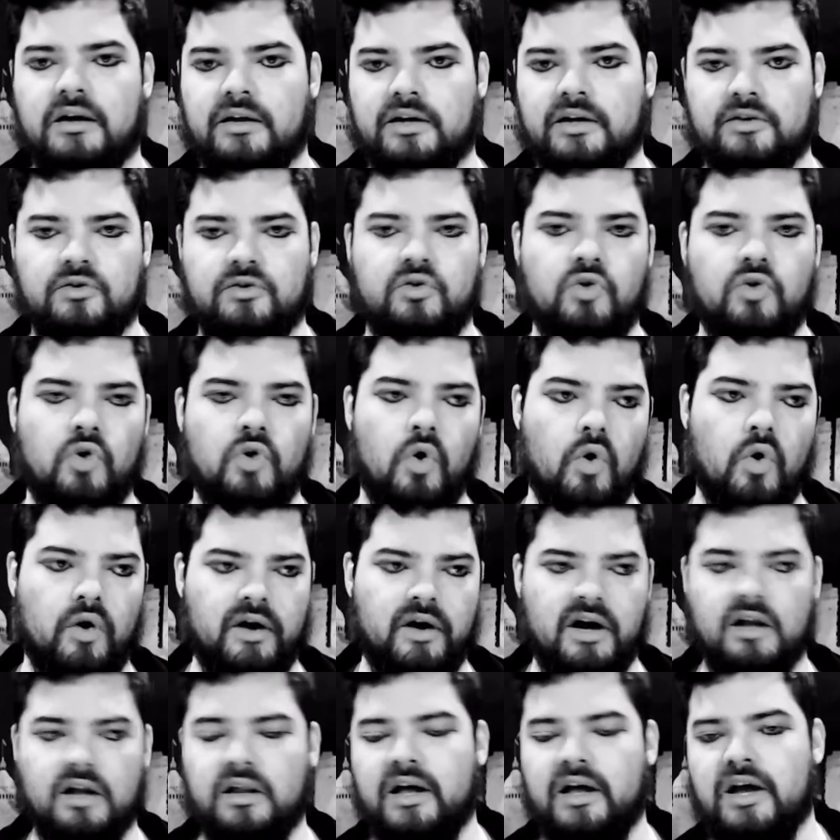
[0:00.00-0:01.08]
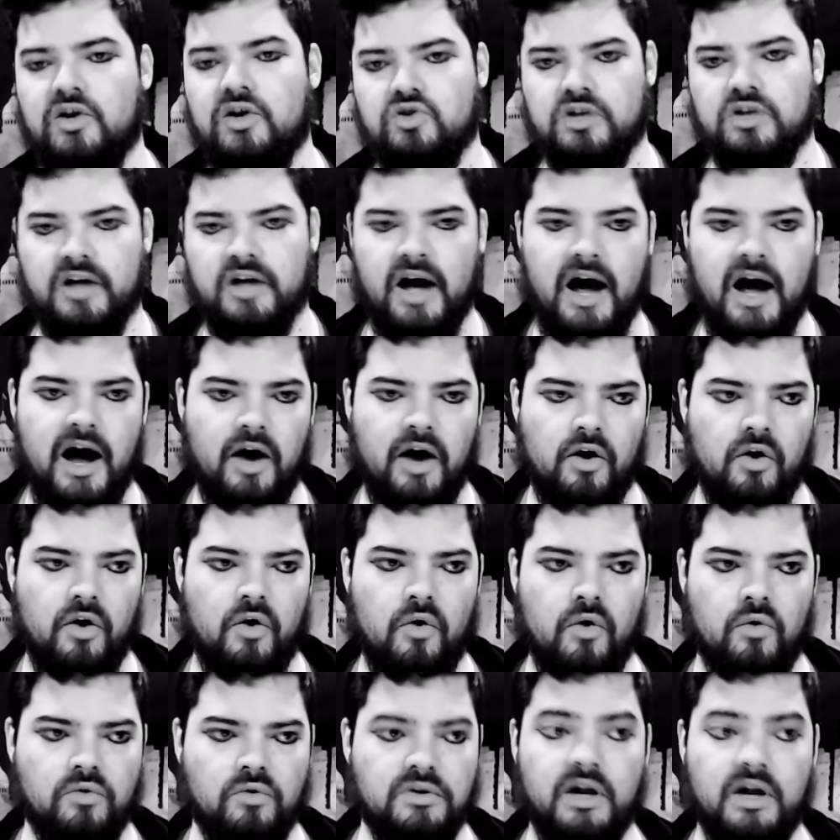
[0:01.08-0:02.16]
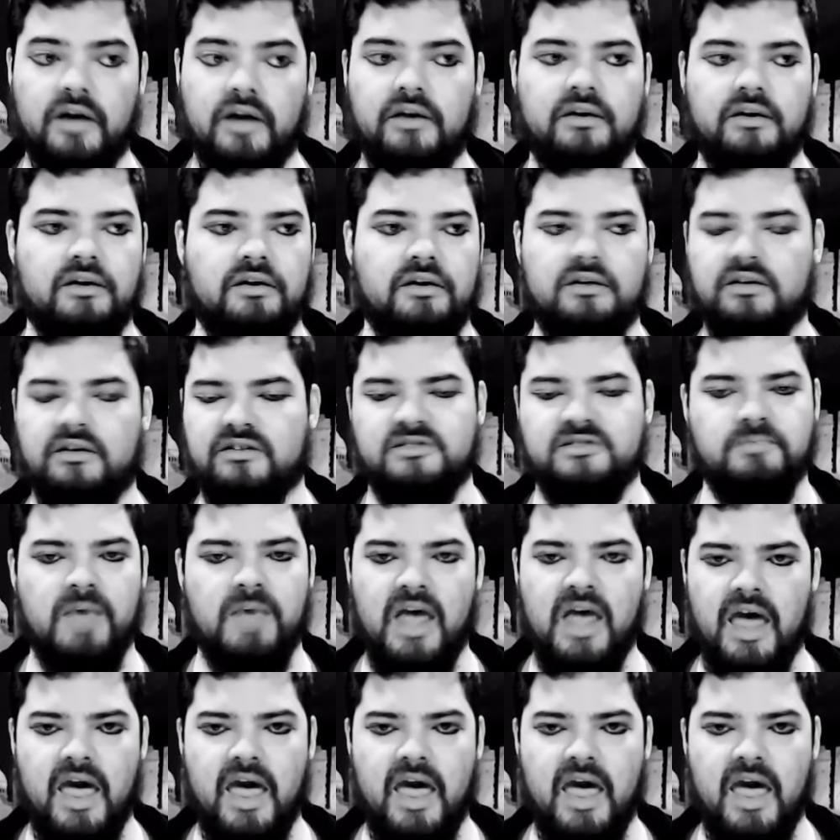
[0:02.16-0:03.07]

like New York, LA, Chicago, London, just